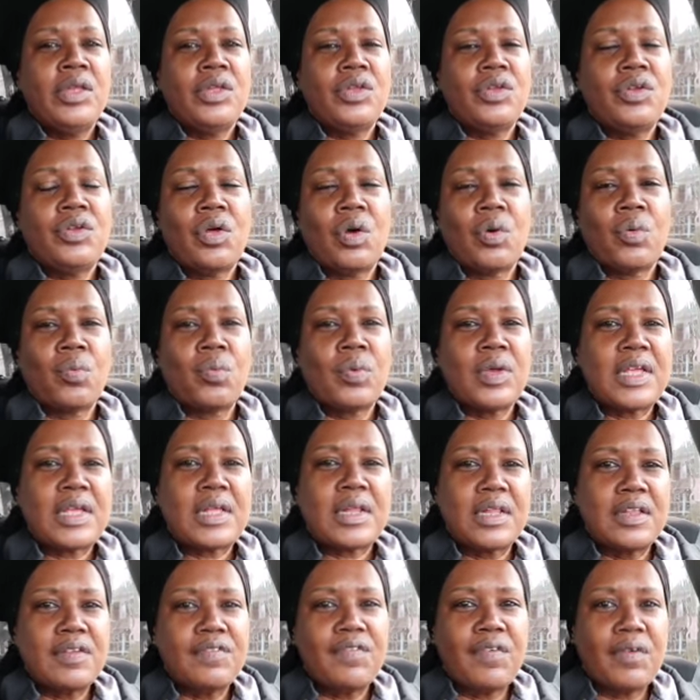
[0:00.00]
you know,
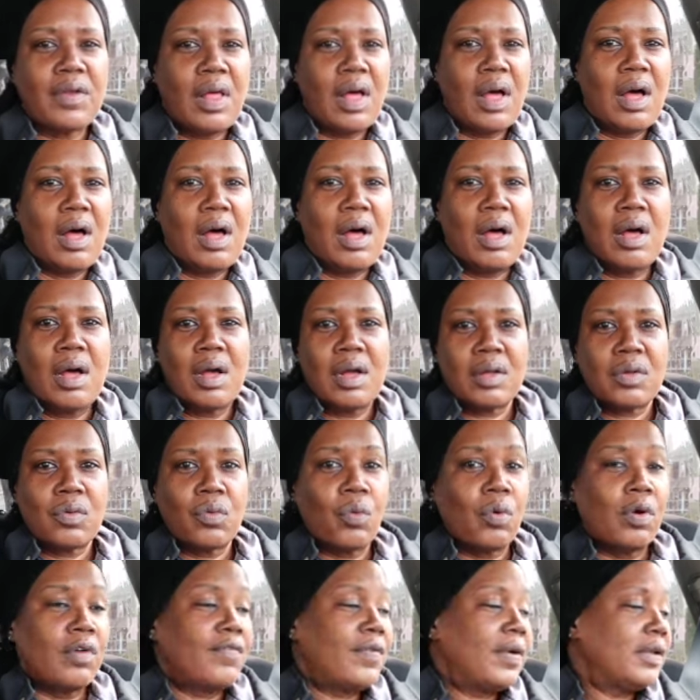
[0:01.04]
weekly vlog
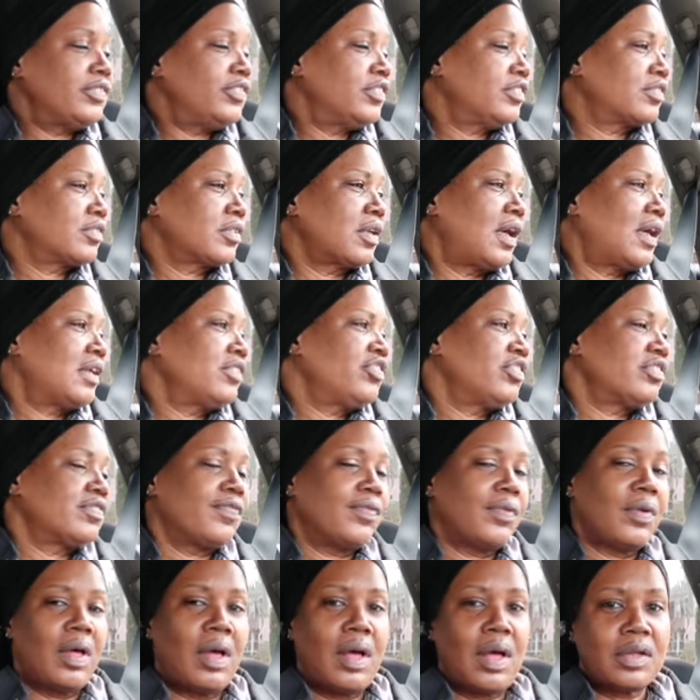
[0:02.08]
or if I just, I
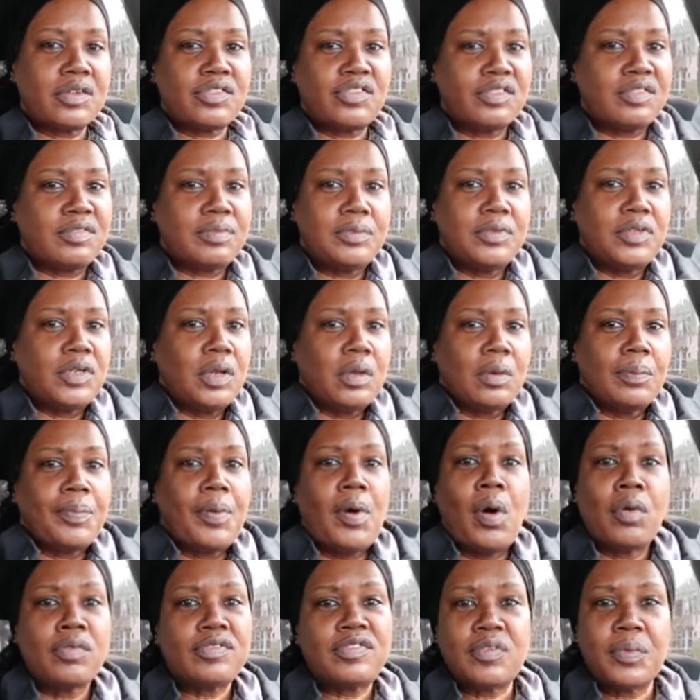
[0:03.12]
just vlog, just, you know,
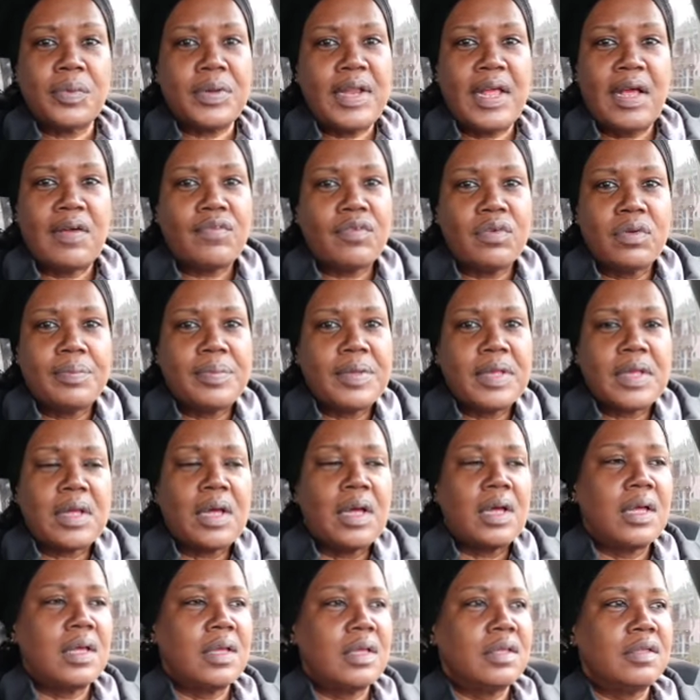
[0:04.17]
post whenever
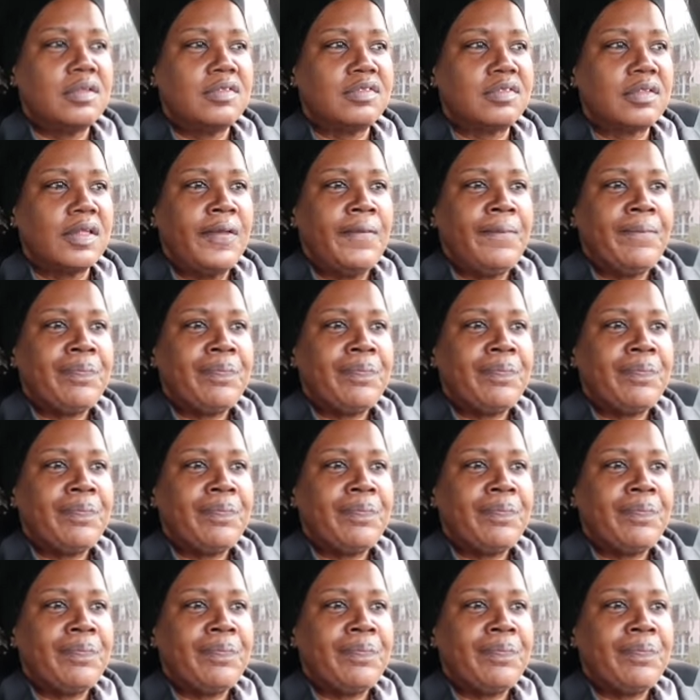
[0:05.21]
because